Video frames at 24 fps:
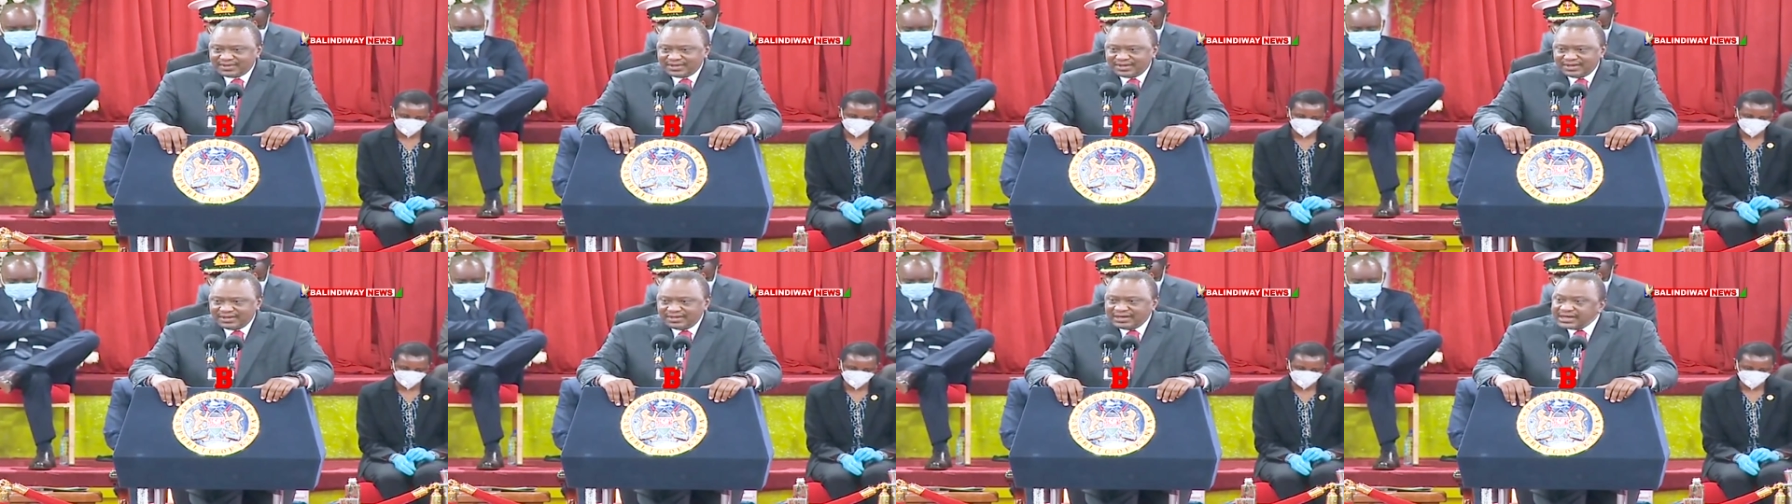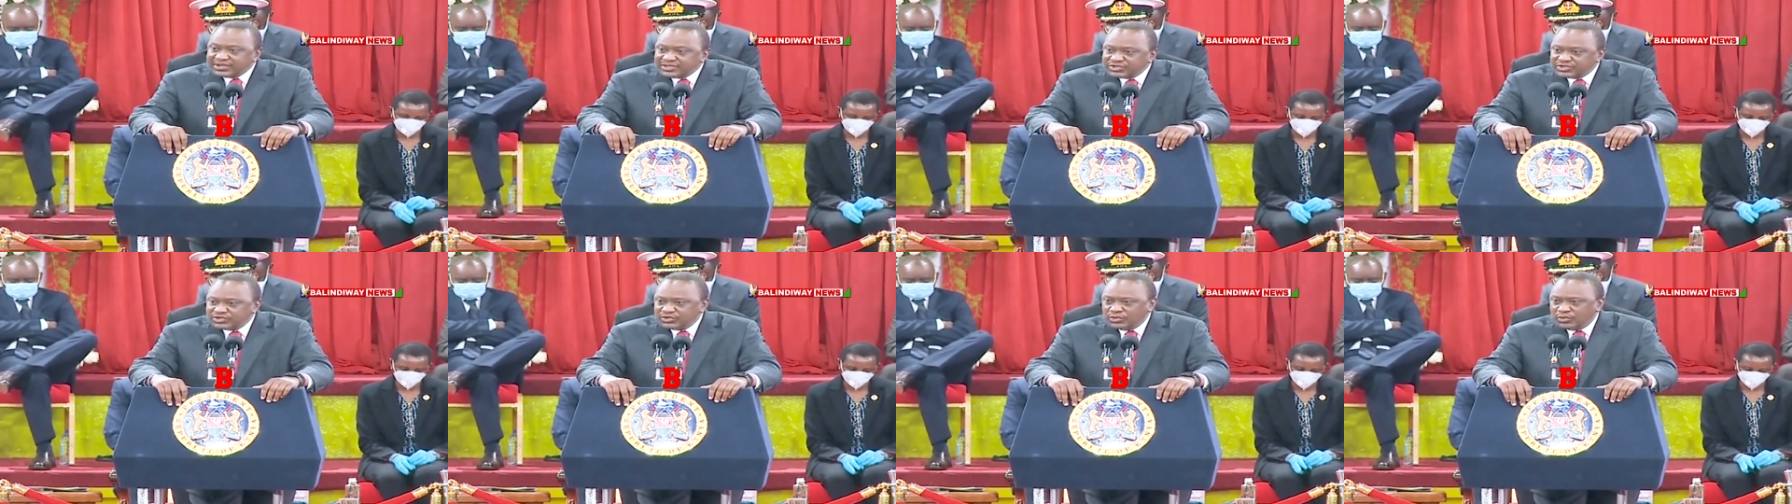
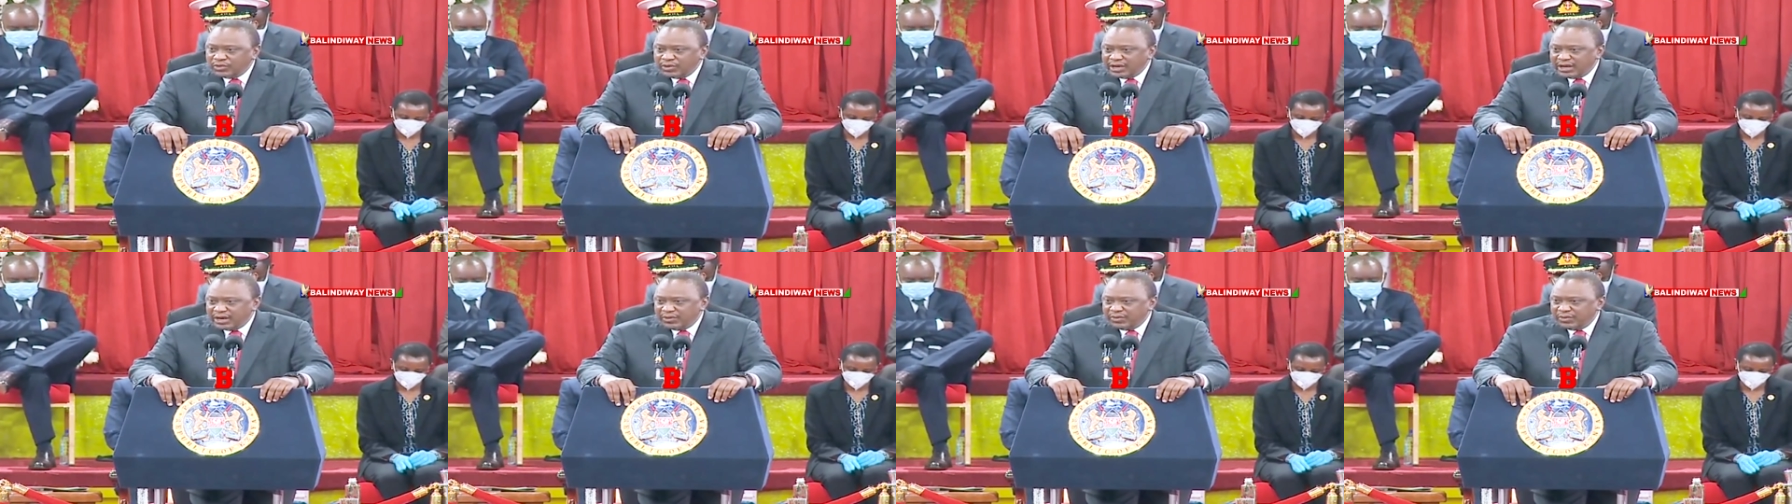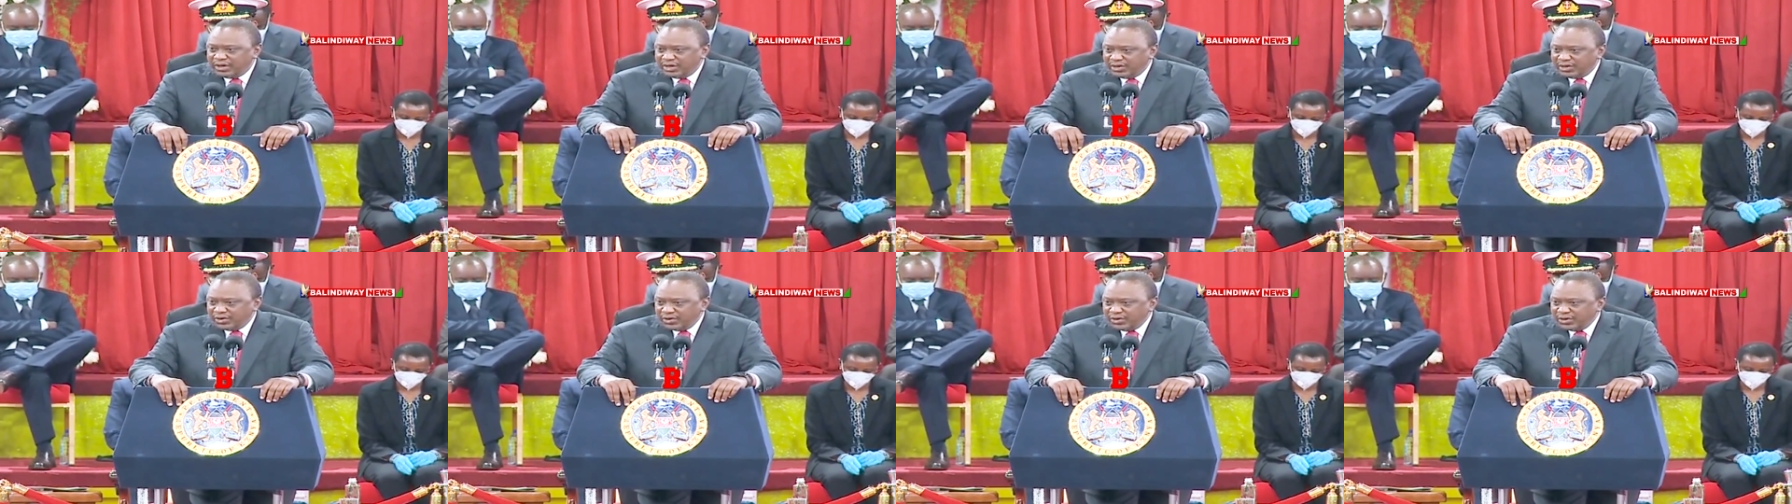get to where we
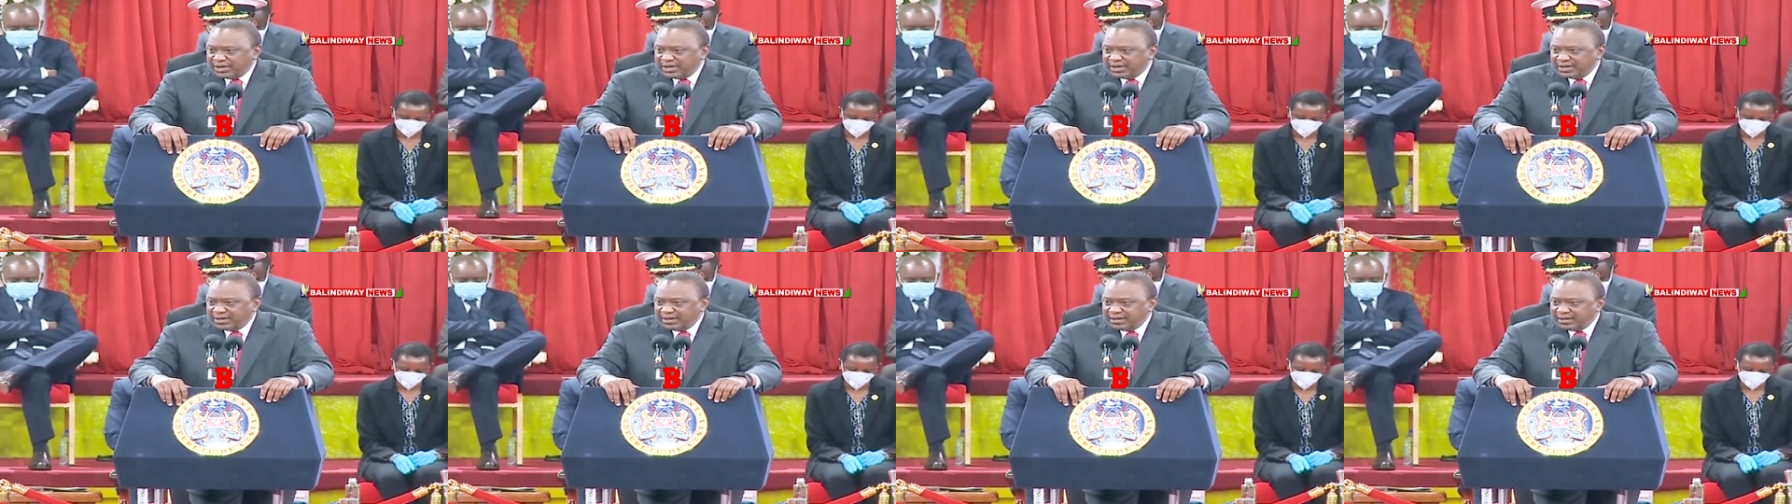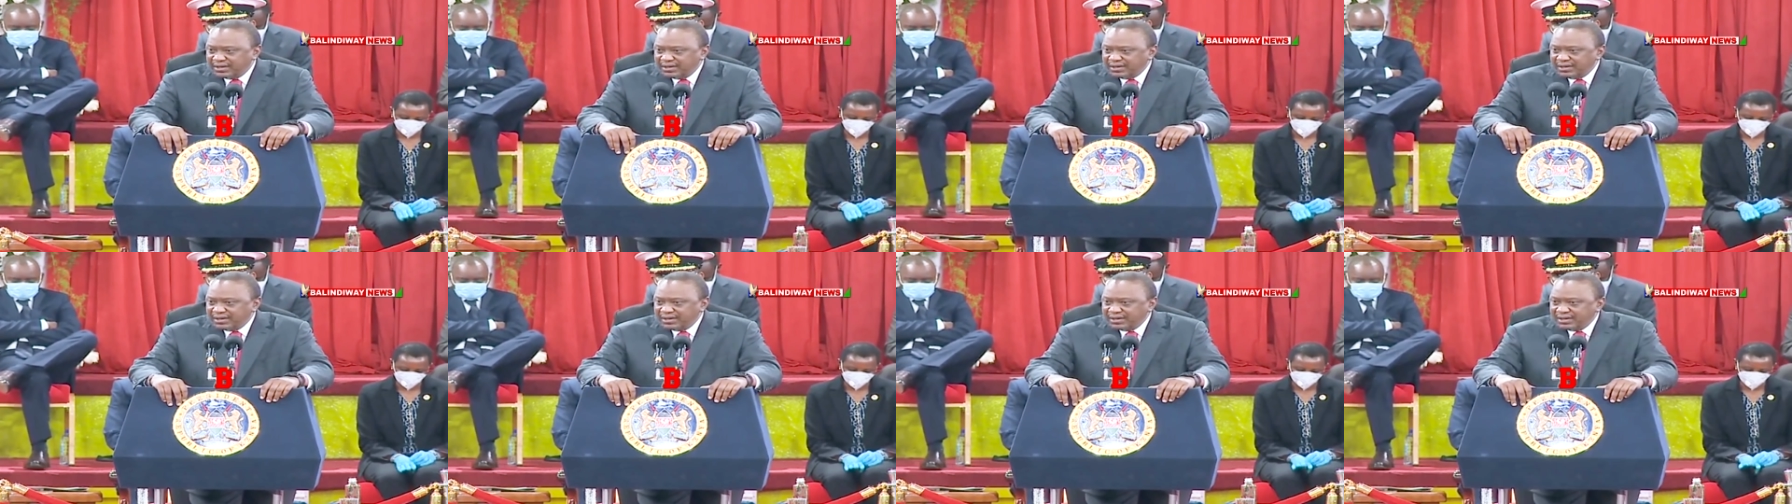are going?
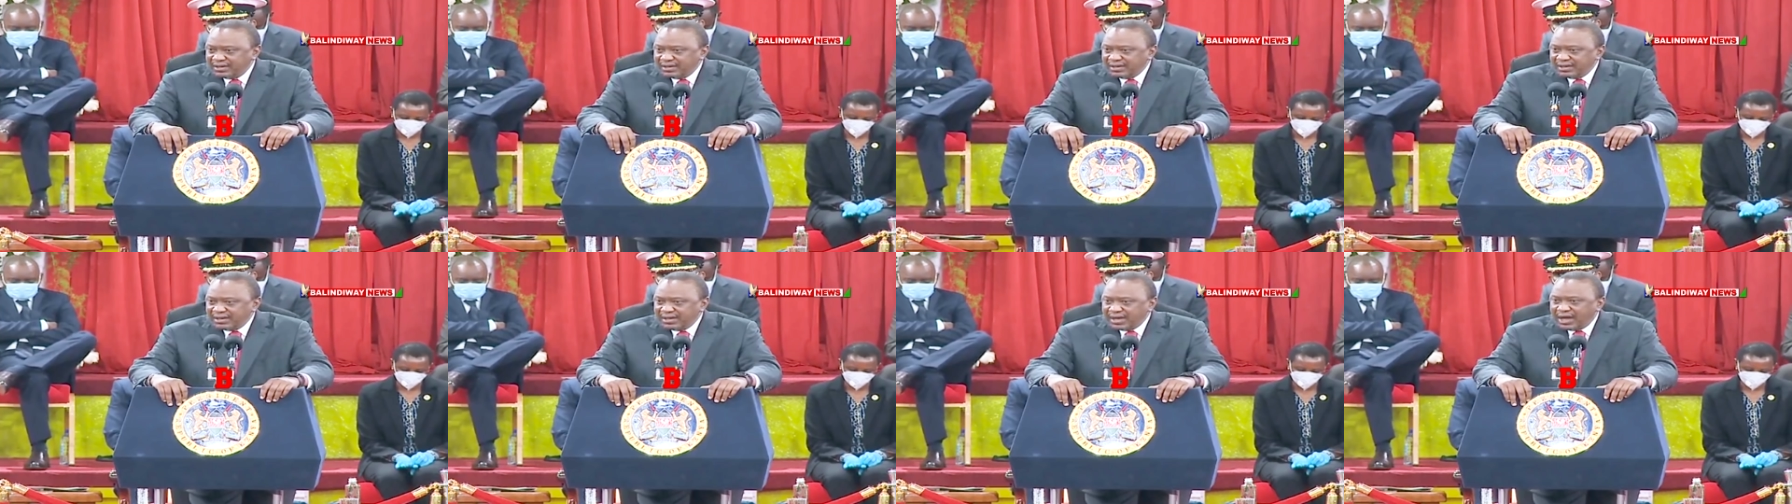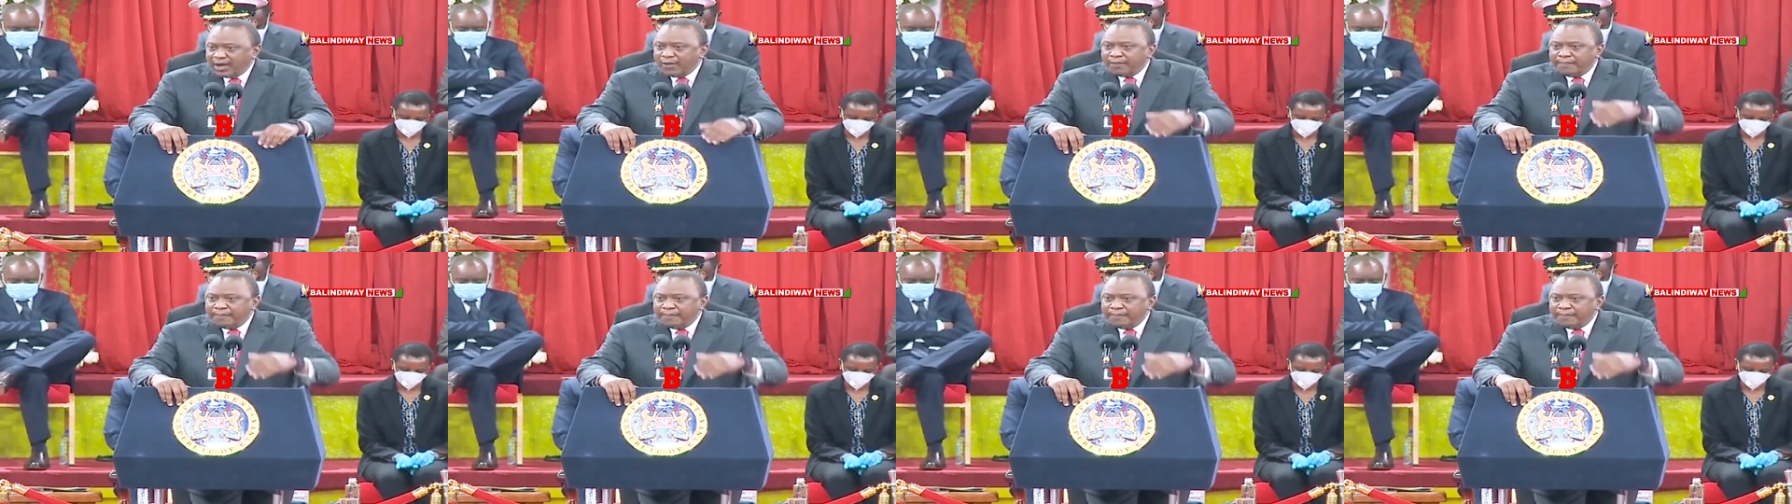How